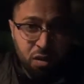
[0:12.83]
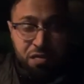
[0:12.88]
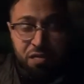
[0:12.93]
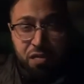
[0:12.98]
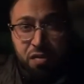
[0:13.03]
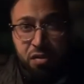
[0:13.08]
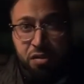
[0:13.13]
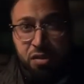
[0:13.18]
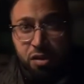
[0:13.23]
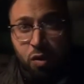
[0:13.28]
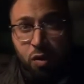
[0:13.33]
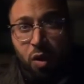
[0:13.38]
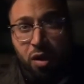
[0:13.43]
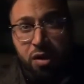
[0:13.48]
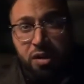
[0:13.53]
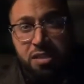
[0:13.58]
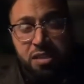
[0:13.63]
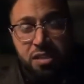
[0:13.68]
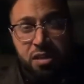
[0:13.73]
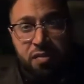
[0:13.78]
for the
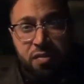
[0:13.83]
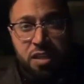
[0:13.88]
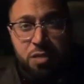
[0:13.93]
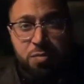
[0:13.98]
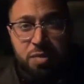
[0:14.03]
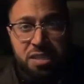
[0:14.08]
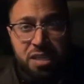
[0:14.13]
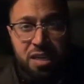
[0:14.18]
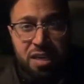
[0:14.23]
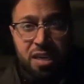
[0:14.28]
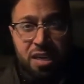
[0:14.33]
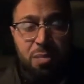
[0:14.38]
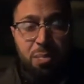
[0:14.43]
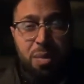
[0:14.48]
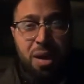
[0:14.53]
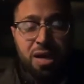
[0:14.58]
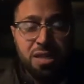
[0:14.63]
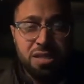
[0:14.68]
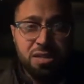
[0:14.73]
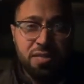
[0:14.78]
quality of this particular
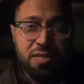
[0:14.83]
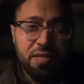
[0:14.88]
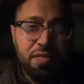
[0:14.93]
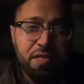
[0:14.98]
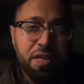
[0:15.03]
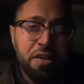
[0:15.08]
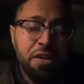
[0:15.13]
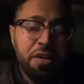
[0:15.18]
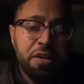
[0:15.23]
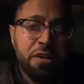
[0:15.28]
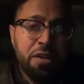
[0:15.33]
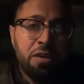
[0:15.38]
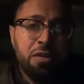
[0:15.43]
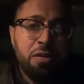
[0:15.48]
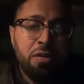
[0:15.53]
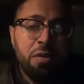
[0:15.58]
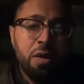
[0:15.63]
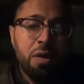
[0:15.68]
part of the video.